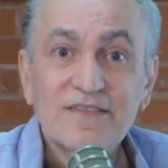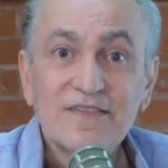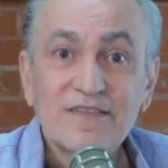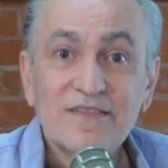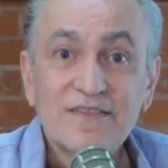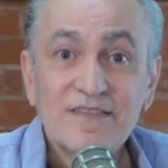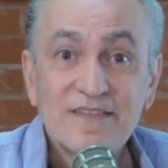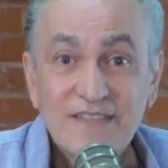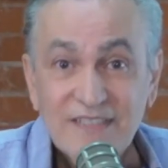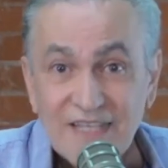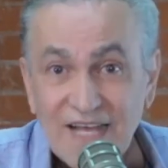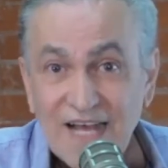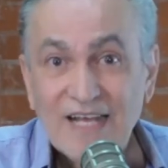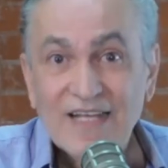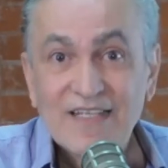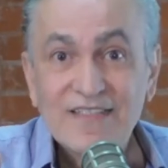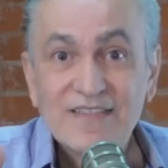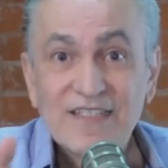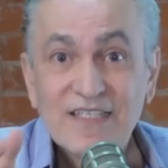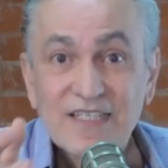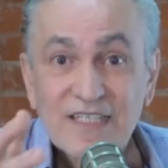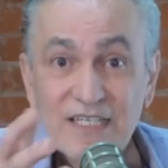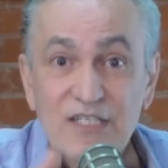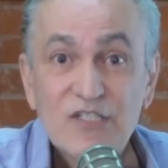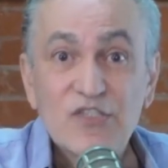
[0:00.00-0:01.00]
That
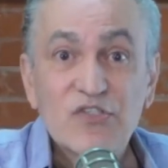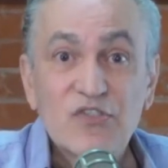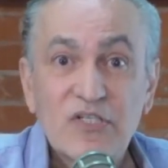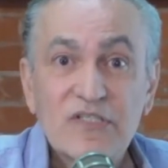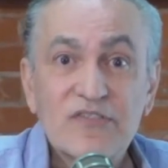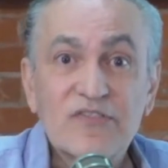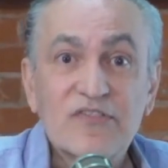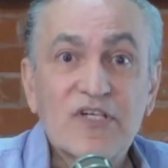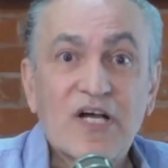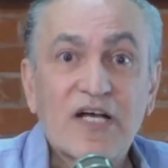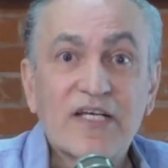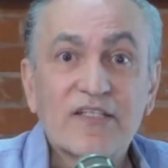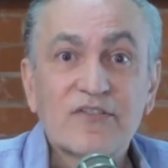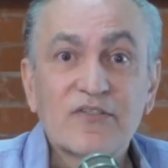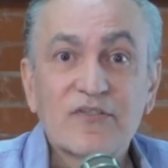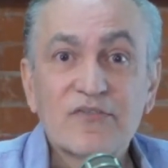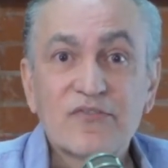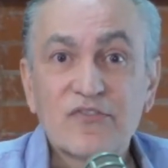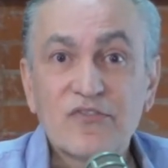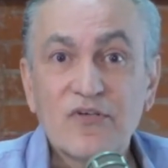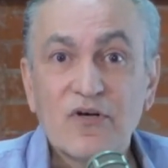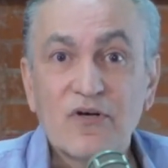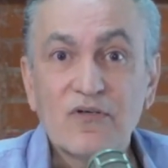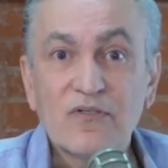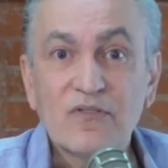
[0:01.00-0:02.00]
is the
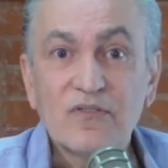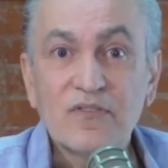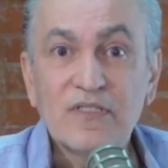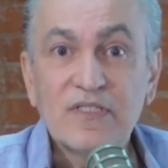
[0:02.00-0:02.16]
cytosol.